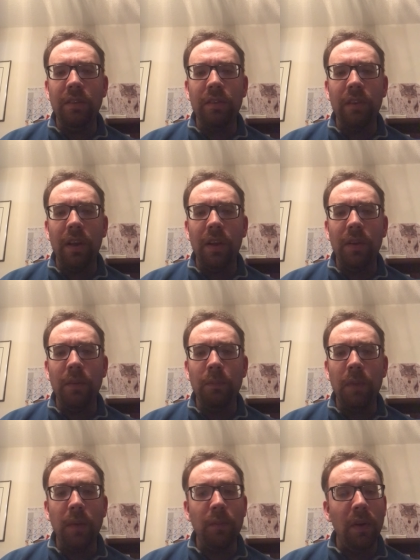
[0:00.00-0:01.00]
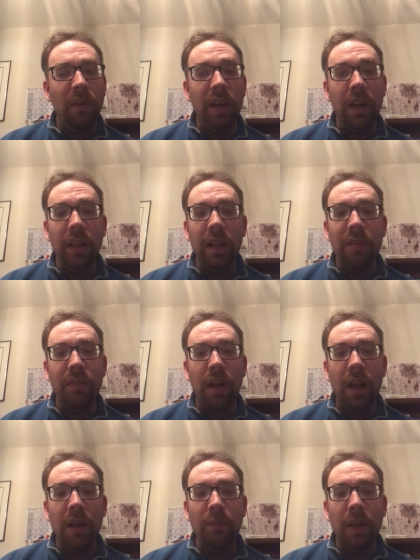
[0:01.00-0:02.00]
so people want to leave
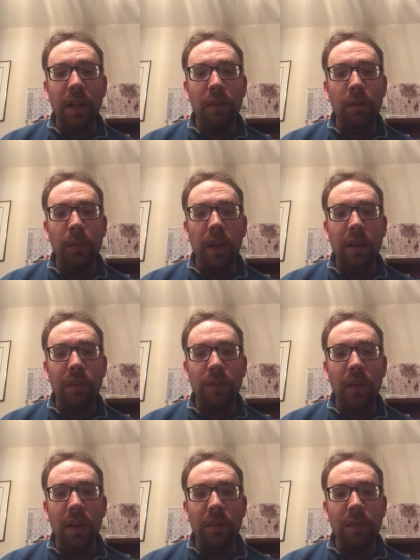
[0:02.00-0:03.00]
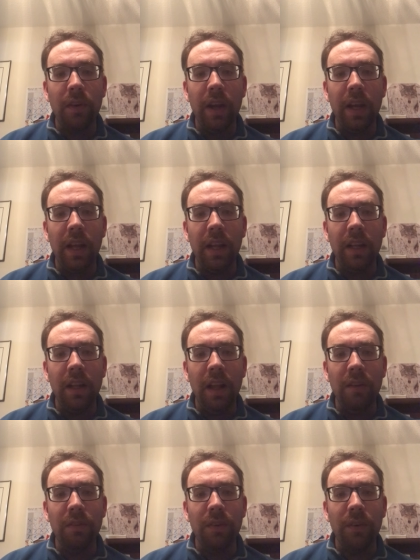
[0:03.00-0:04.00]
comments, please feel free. I'd
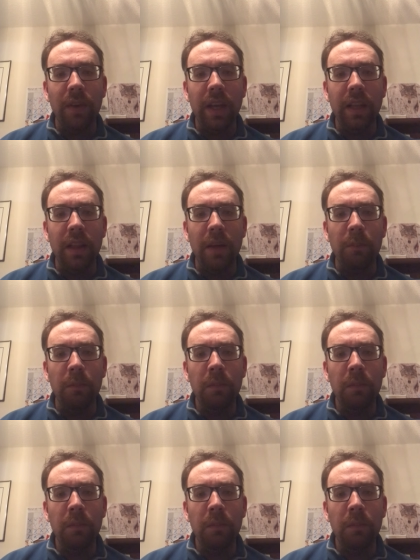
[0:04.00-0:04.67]
love to read them.